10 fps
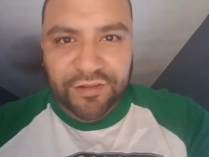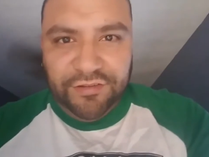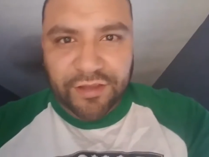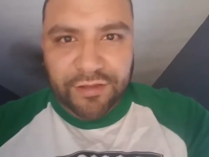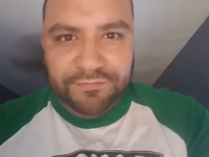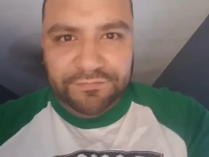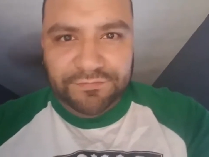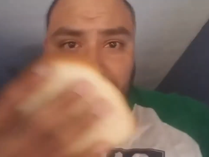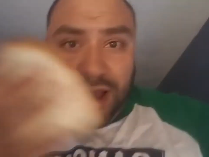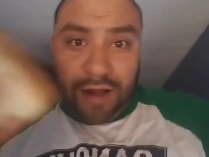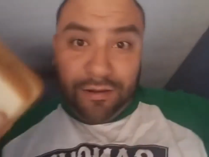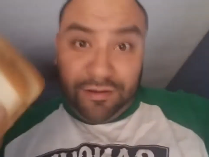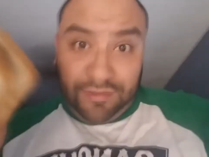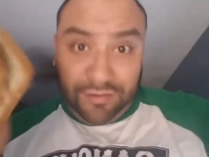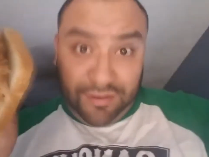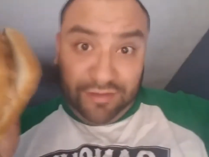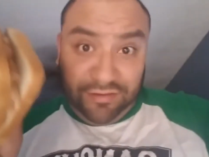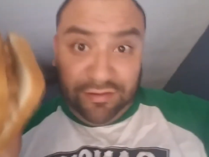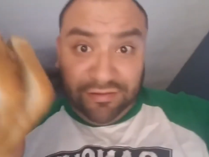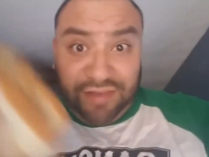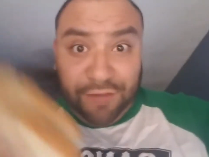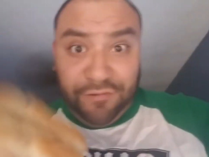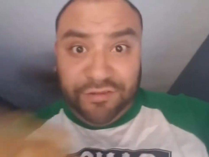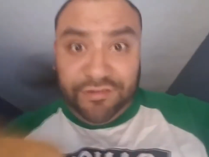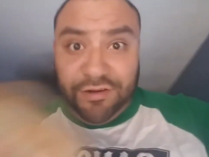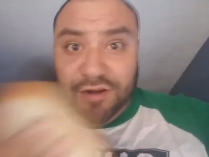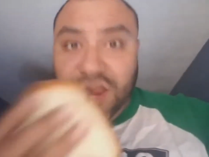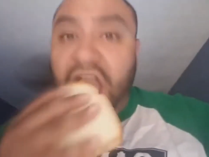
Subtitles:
your tongue tied. Alright, let's eat the sandwich.